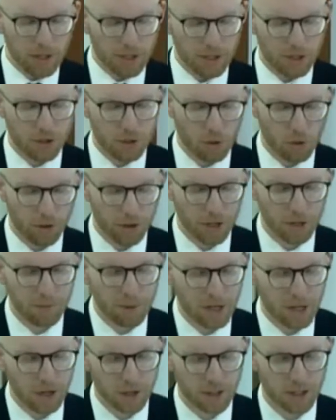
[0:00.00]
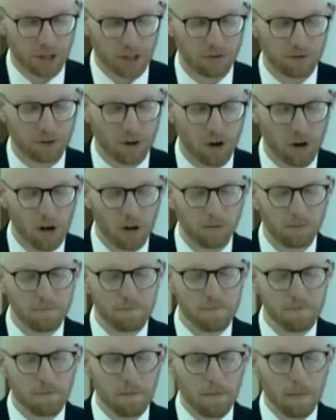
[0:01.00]
distorted because of the
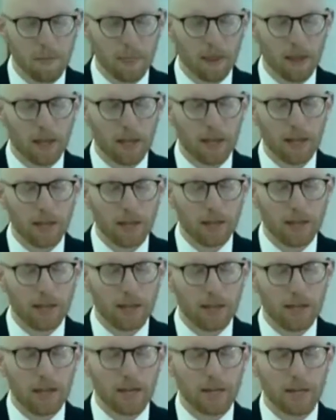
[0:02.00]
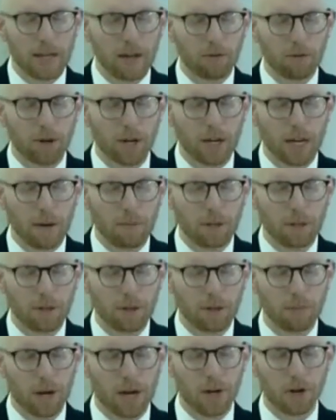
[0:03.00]
fall, and yet
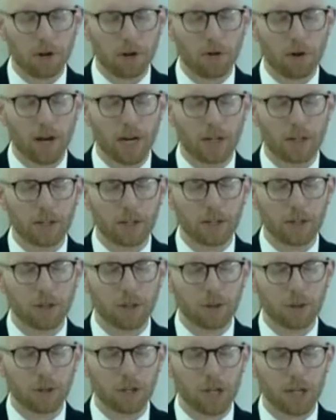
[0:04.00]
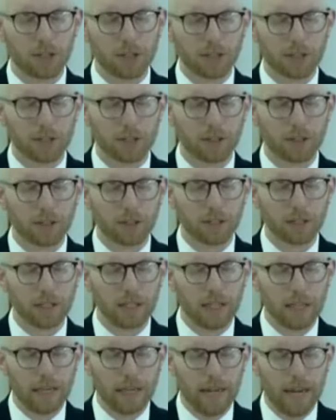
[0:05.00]
redeemed by your grace in the Lord Jesus.
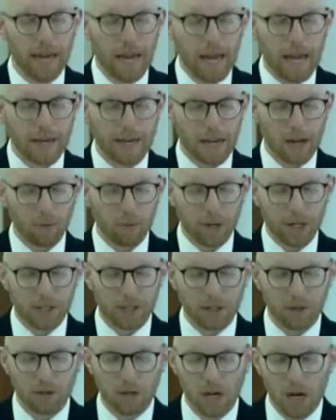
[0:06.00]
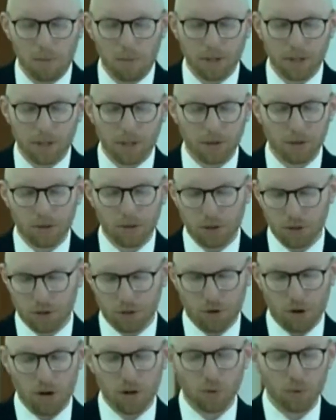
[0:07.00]
And yet we still come as those who
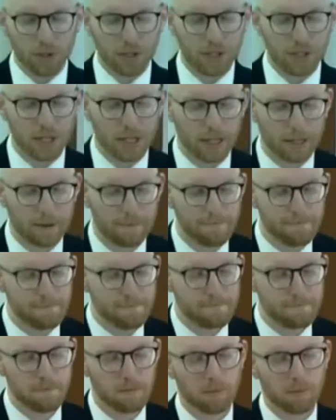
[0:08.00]
struggle with sin,